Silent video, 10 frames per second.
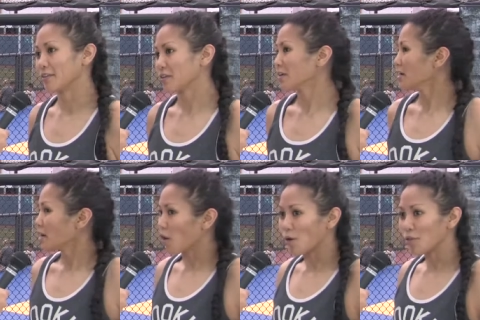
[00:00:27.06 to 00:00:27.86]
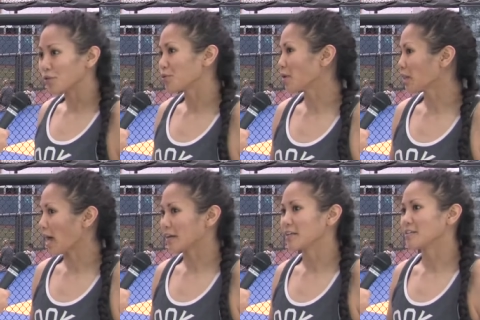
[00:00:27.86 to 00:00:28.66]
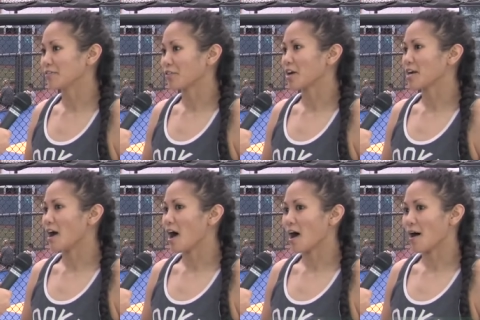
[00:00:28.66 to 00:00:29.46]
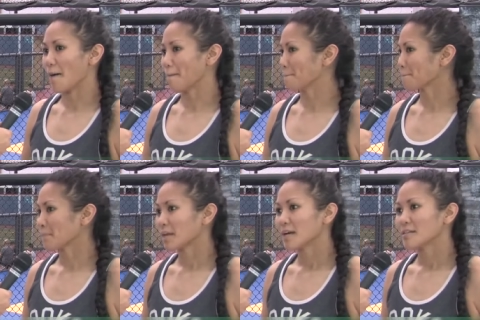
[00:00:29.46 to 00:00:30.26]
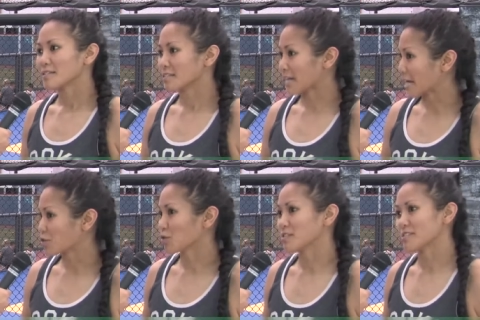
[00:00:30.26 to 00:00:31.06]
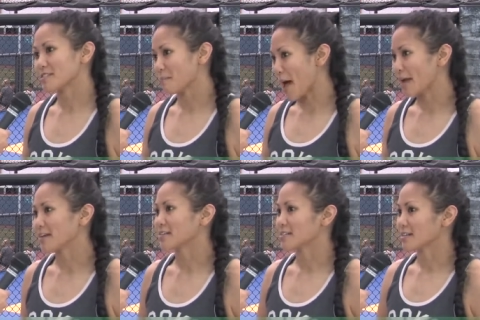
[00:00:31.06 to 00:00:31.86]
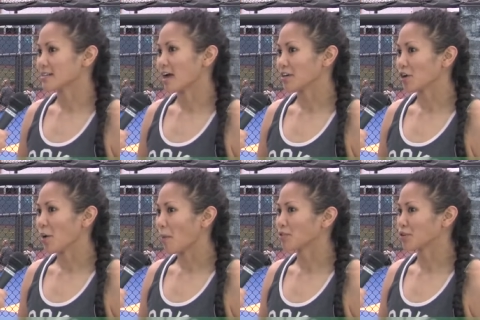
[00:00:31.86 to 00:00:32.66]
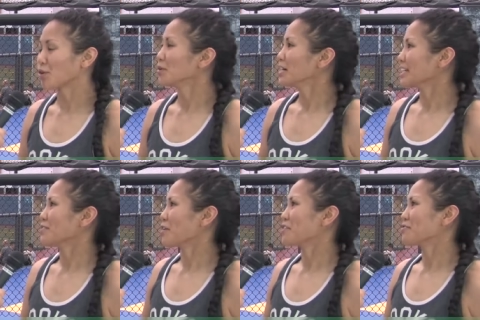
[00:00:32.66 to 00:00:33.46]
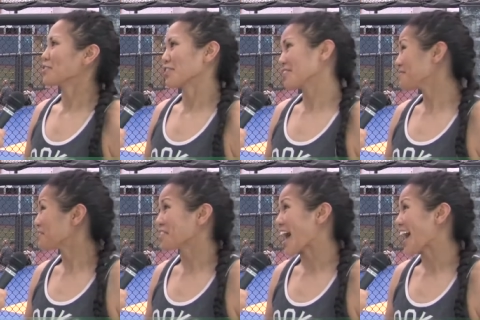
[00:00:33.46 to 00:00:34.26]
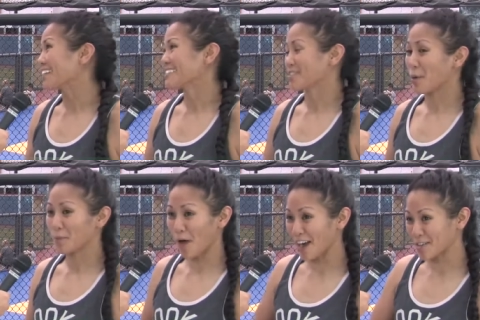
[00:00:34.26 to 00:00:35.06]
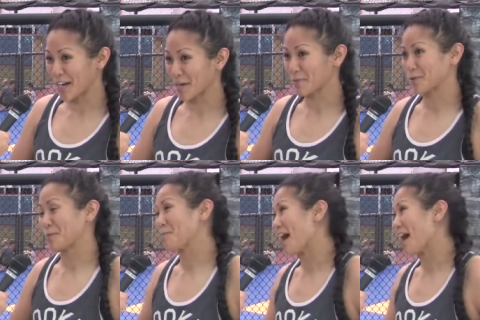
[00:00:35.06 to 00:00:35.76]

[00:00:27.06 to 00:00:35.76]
they're going through a lot of different. Um, schedules and schematics and uh, you know i'm also getting ready for for that so i'm cross training between